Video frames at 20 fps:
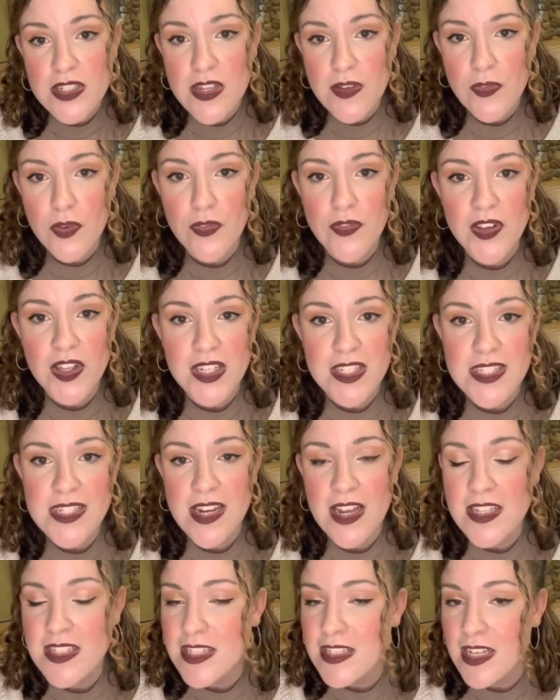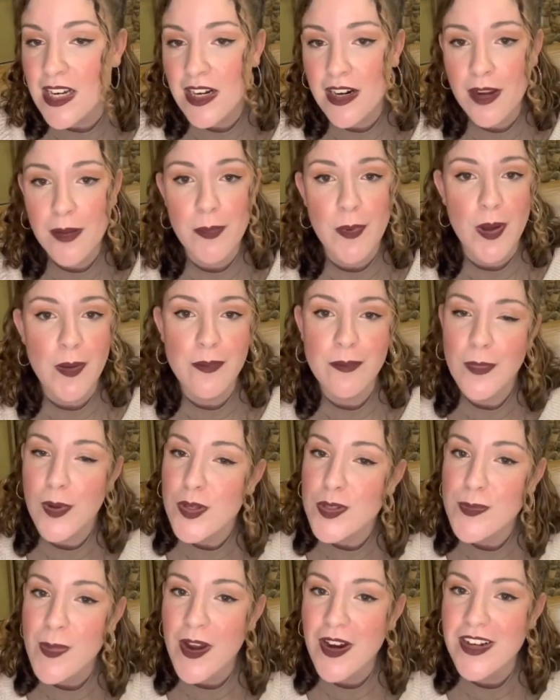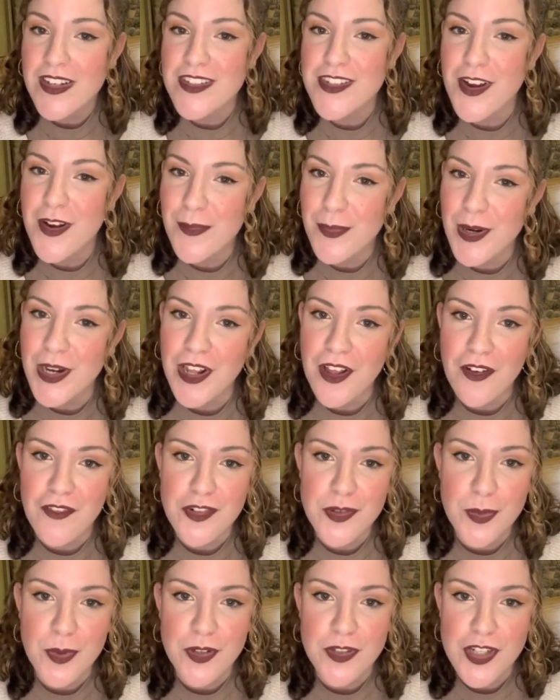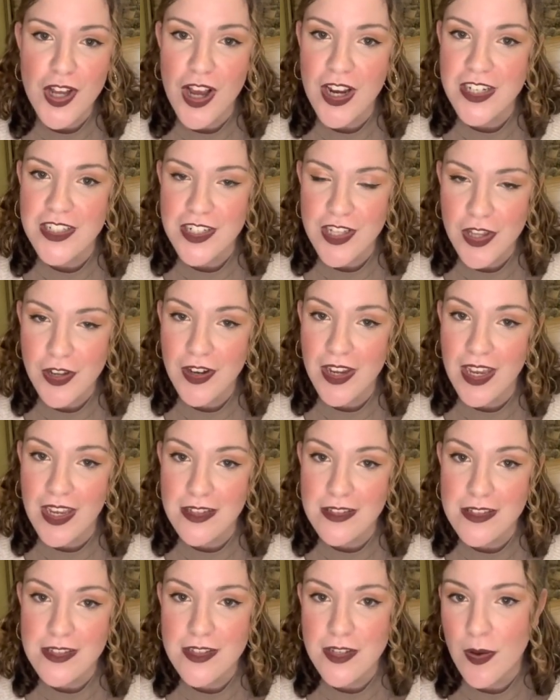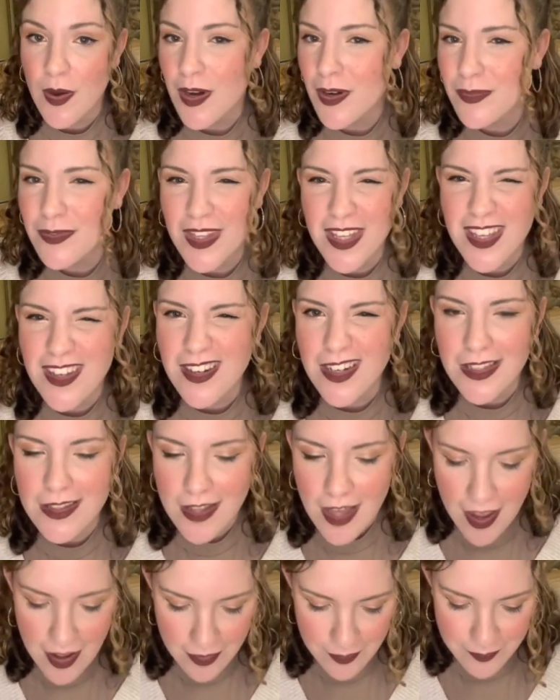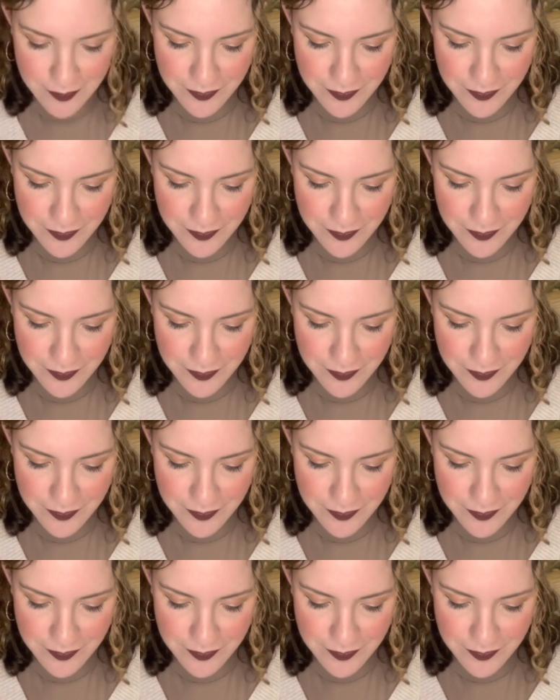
if you feel it's necessary, but most parents are pretty comfortable talking to their kids, so I don't think you need that.